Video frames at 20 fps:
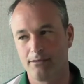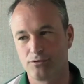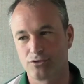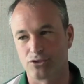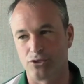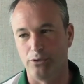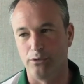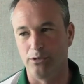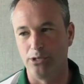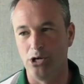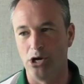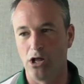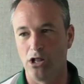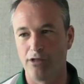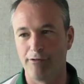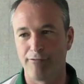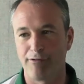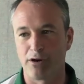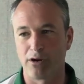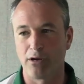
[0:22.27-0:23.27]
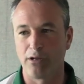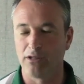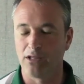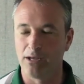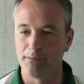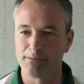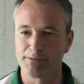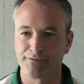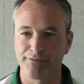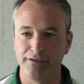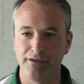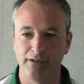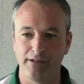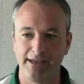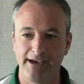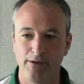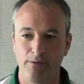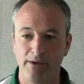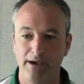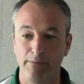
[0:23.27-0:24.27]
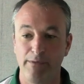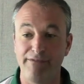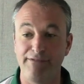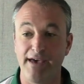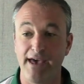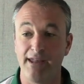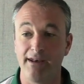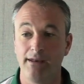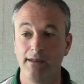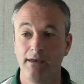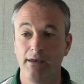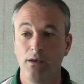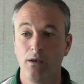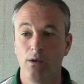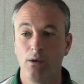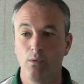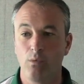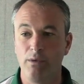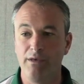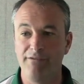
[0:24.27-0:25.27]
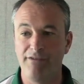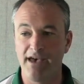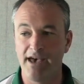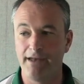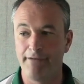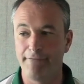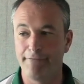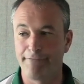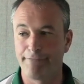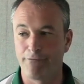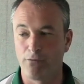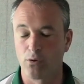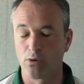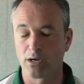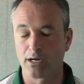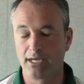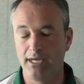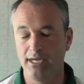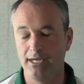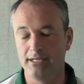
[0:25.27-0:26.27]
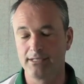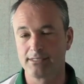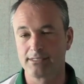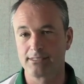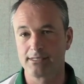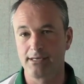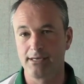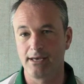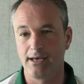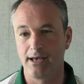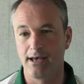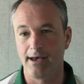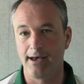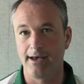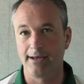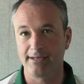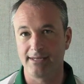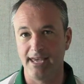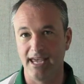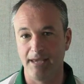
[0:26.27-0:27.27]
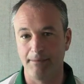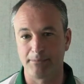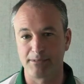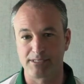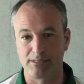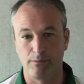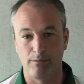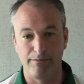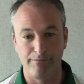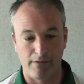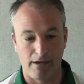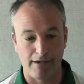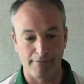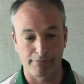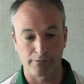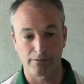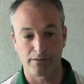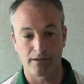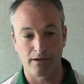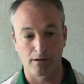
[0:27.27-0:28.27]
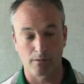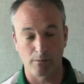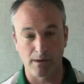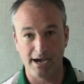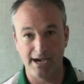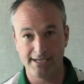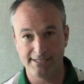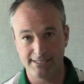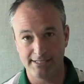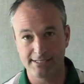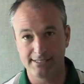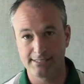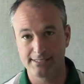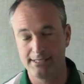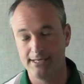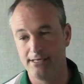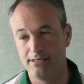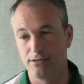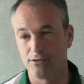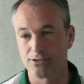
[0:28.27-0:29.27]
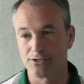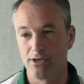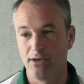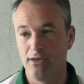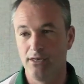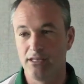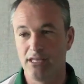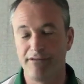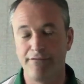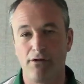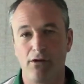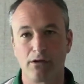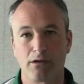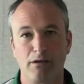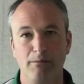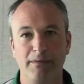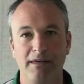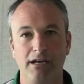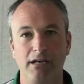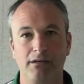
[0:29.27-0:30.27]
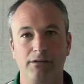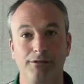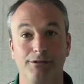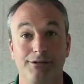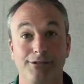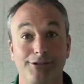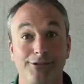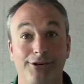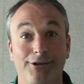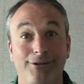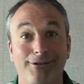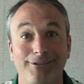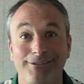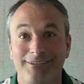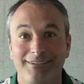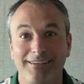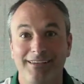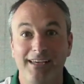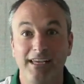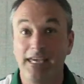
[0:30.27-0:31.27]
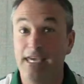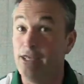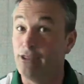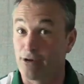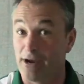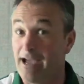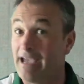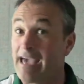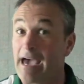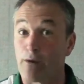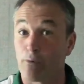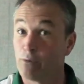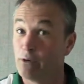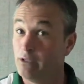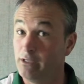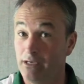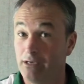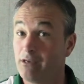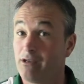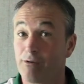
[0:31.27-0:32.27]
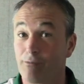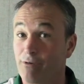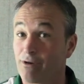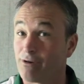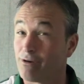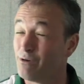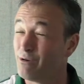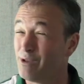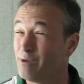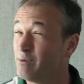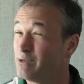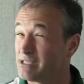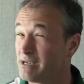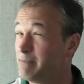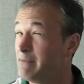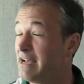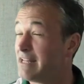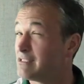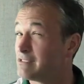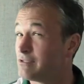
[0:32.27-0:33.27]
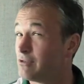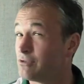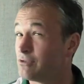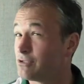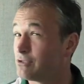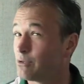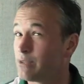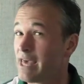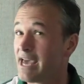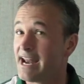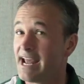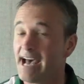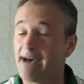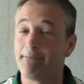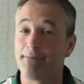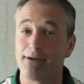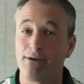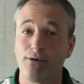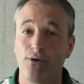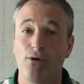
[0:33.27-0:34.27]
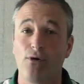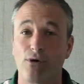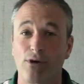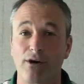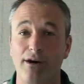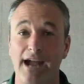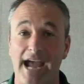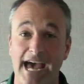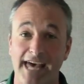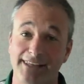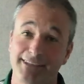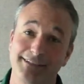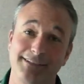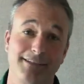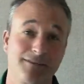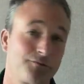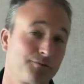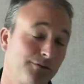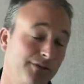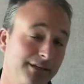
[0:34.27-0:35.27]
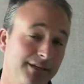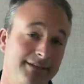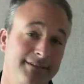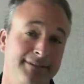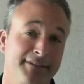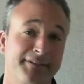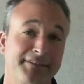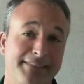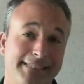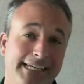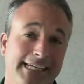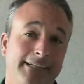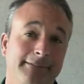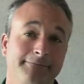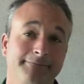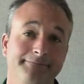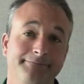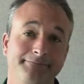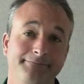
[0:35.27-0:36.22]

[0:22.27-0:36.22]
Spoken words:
certainly all of our alums feel that way. We've had 4 kids on campus that we've offered that are rising seniors. They've all committed to us. So either I got really good at recruiting, which I'm not so sure that happened, or Athens is really easy to sell.